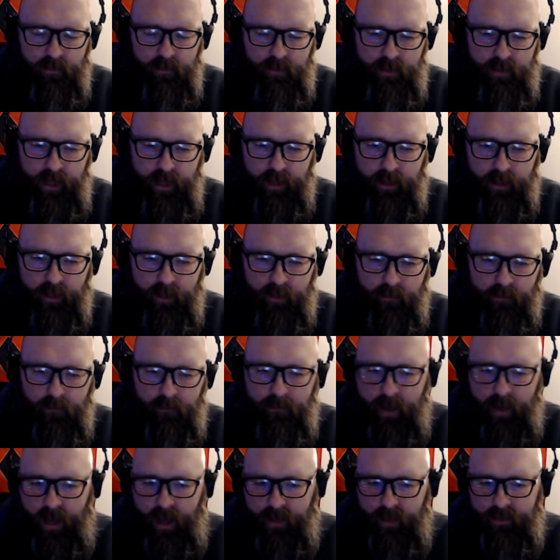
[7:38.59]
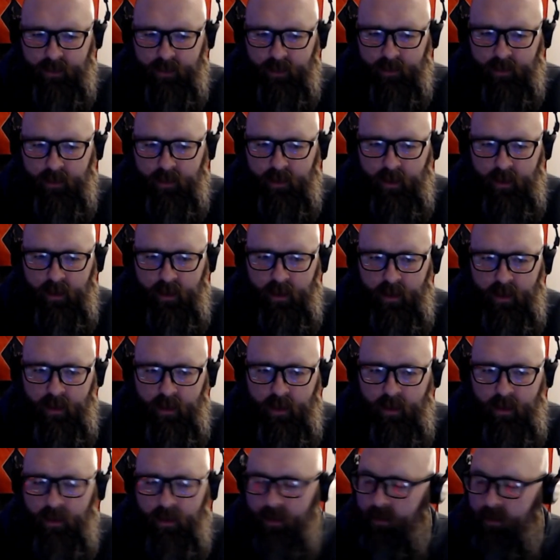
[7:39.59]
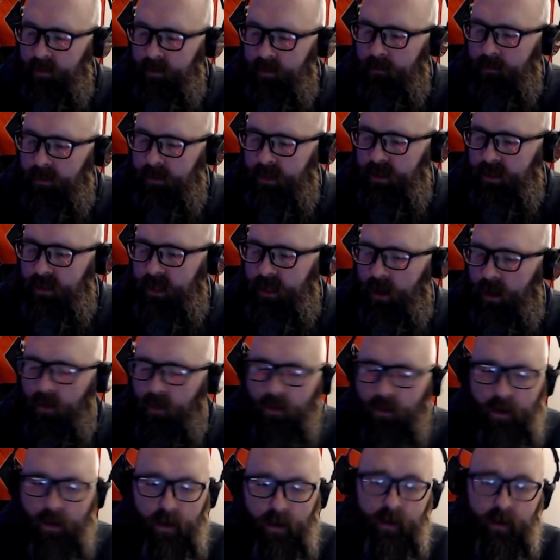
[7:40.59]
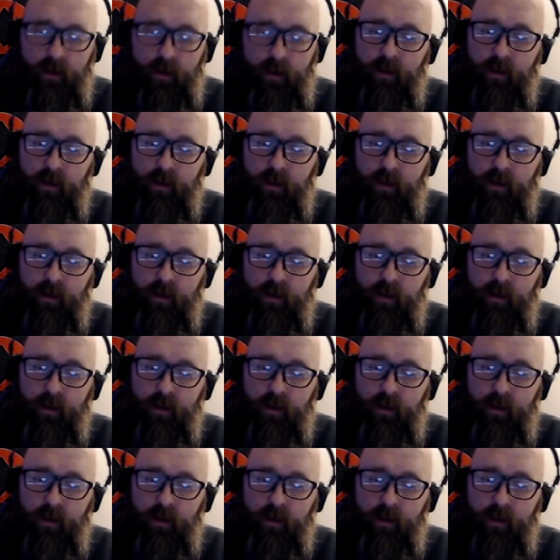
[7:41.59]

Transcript: passing the PJOR,